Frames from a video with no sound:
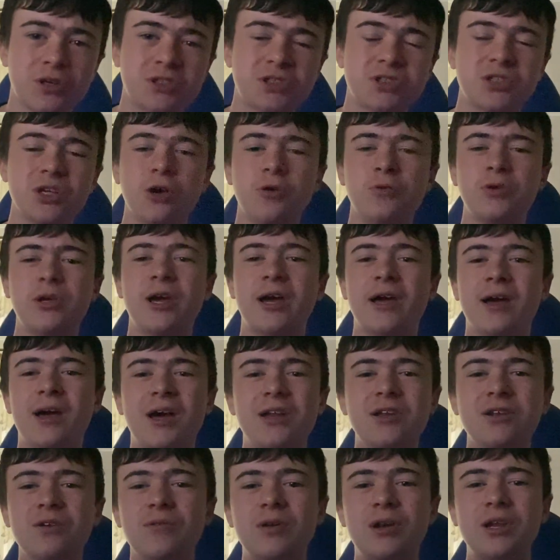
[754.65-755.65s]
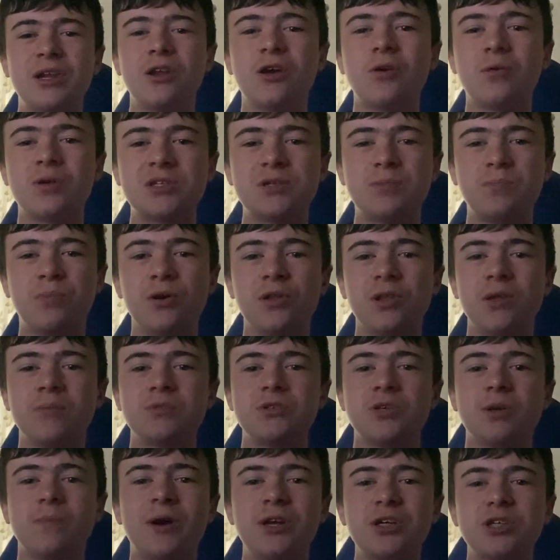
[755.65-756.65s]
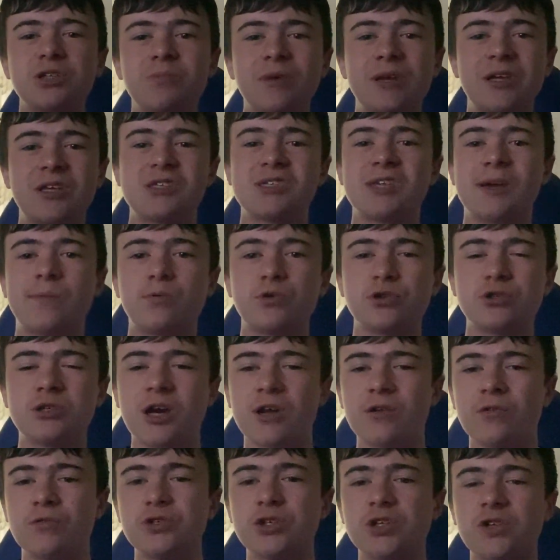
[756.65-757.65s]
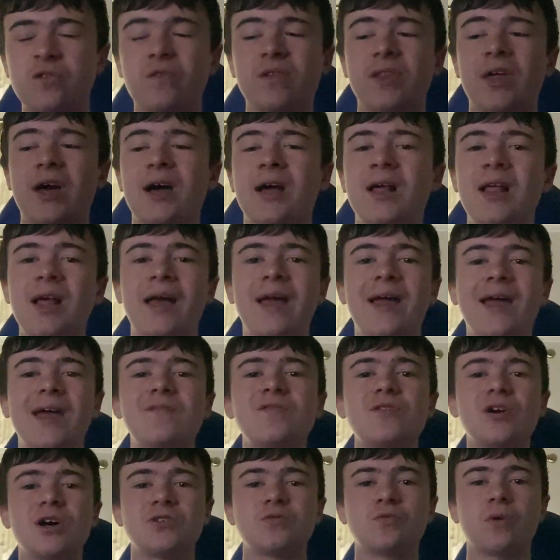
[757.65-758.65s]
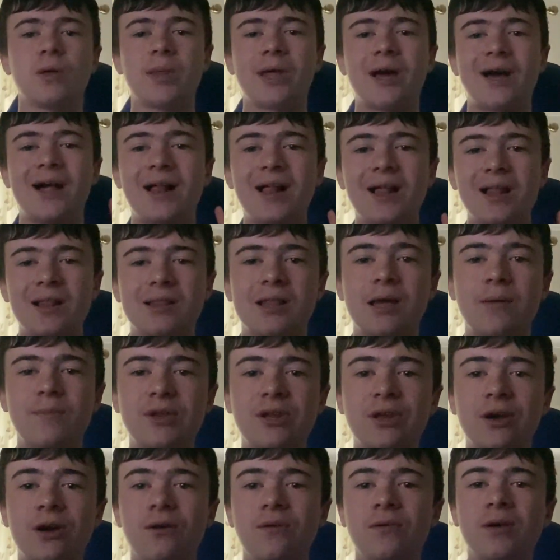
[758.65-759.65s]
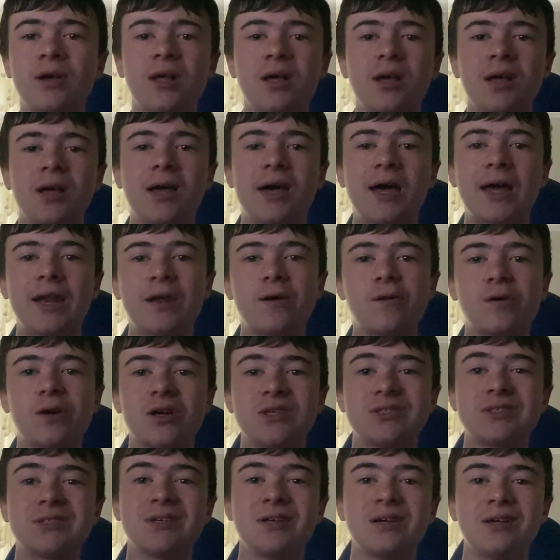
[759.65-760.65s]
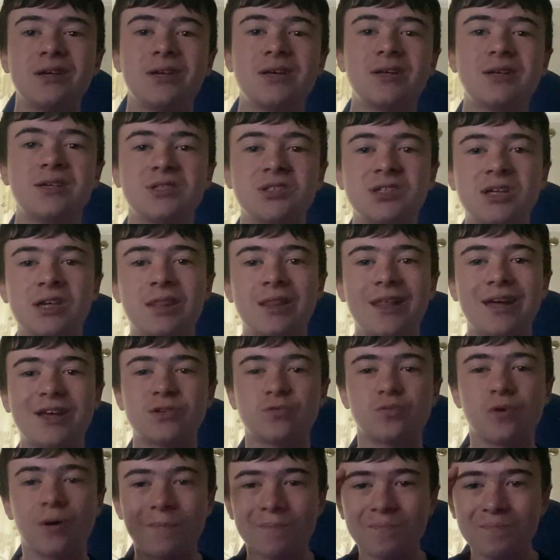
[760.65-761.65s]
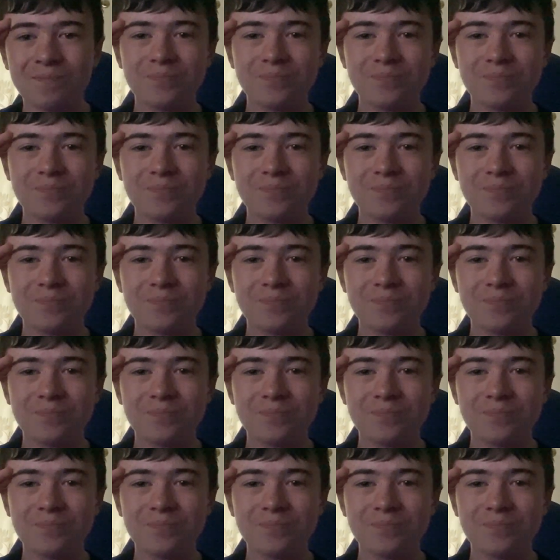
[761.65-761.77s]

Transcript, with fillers: So, yeah, I don't really know where to put them, so I might just make a separate channel just for that. If you guys want that, let me know. Anyway, guys, see you in the next one.